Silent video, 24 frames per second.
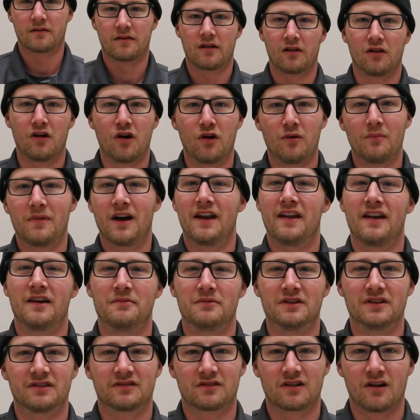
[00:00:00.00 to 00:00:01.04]
Hello, my
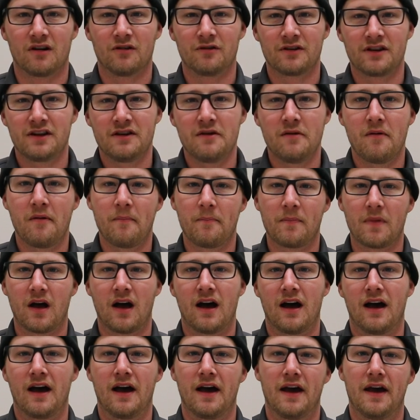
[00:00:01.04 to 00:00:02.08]
name is Cody.
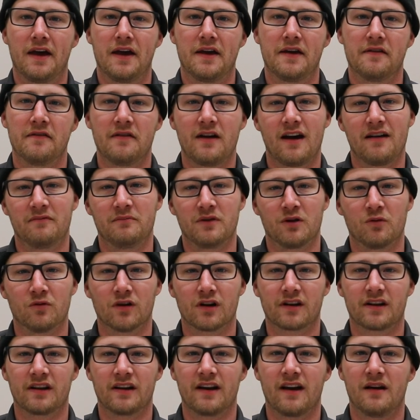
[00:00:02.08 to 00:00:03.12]
I have been
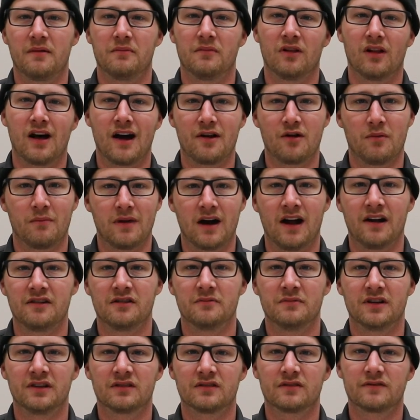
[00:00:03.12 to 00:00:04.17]
working at Milano
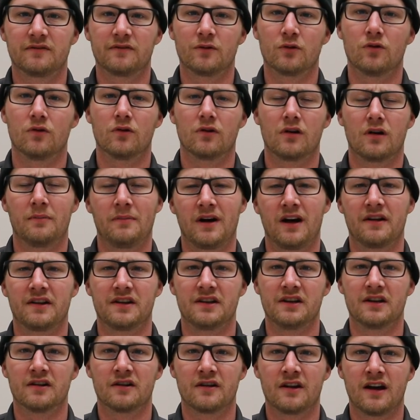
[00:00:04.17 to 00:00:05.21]
Monuments for about a
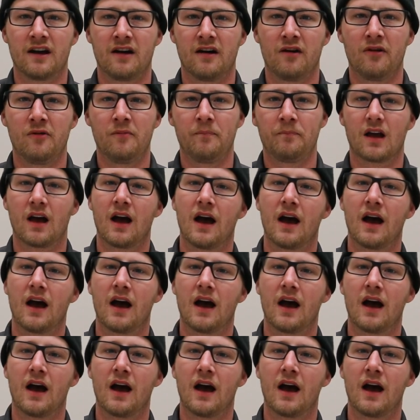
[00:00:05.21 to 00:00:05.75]
year now.